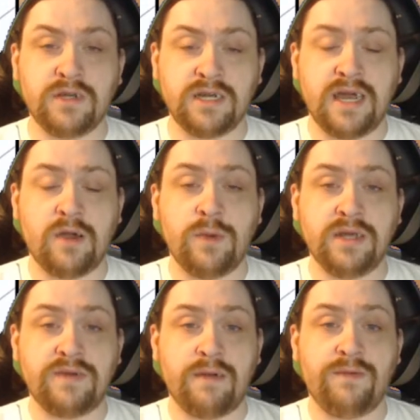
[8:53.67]
her tail when
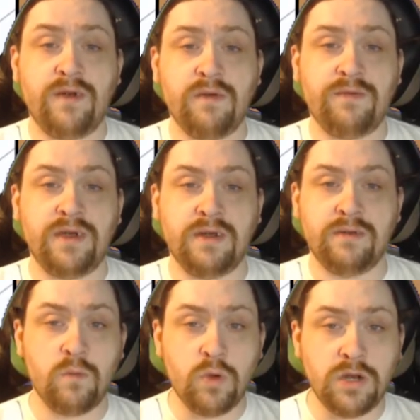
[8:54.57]
it's that fluffy
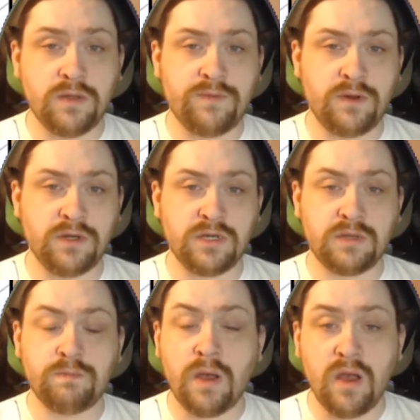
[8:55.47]
and wonderful and
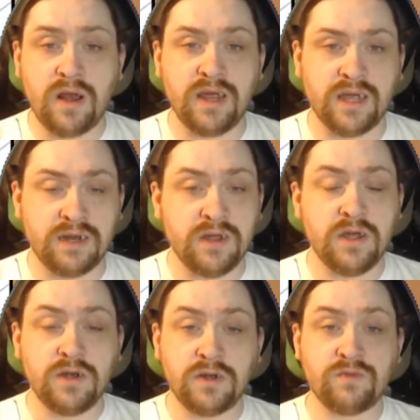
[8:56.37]
just sparkling and
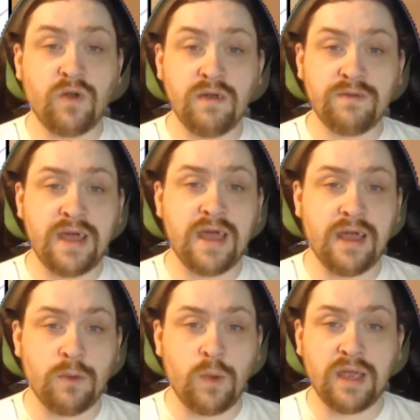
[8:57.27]
just right
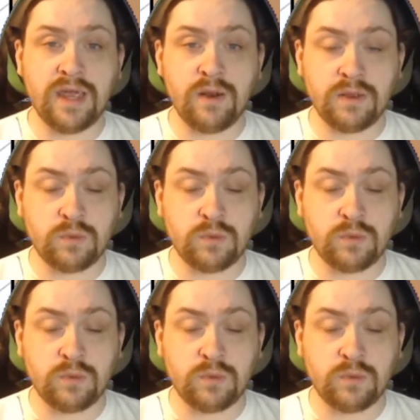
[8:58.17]
there, wagging its